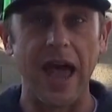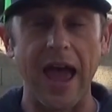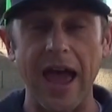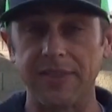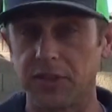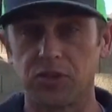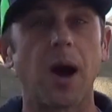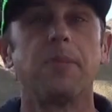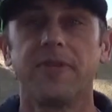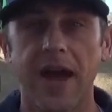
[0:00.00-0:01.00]
at the
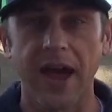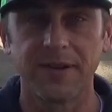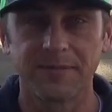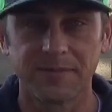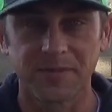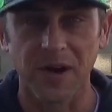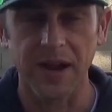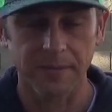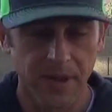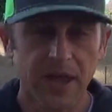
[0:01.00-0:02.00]
drop of a hat,
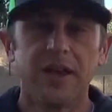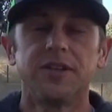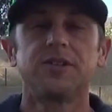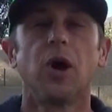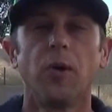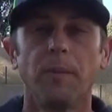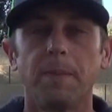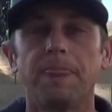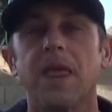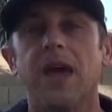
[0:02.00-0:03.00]
right? So
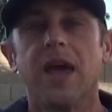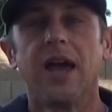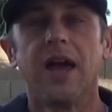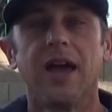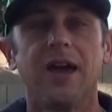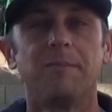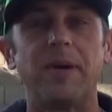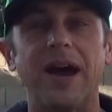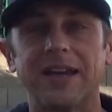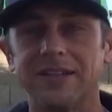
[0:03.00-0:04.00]

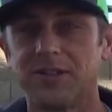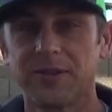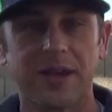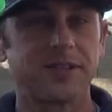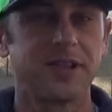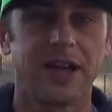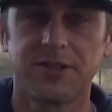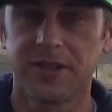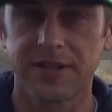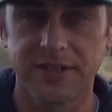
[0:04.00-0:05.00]
back in 2009,
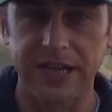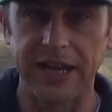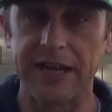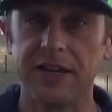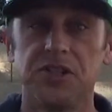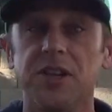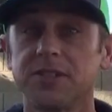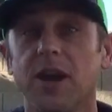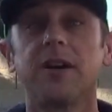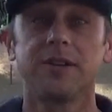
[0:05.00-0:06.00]
2010, he had
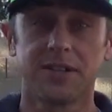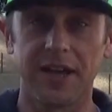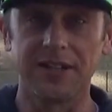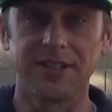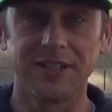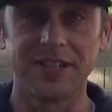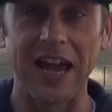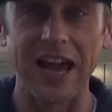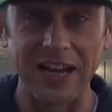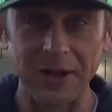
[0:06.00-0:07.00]
just gotten his license
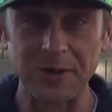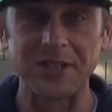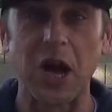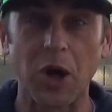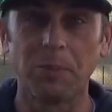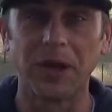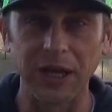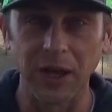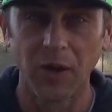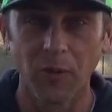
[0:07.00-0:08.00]
and he was helping
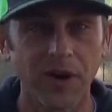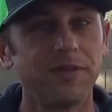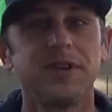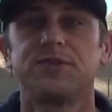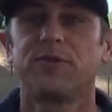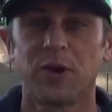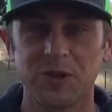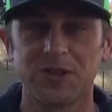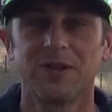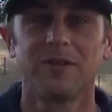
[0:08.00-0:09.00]
one of his
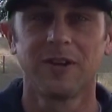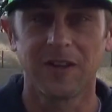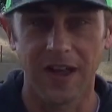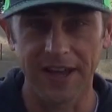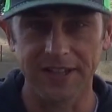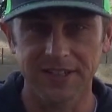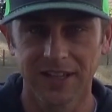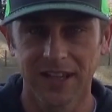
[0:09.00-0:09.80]
first clients.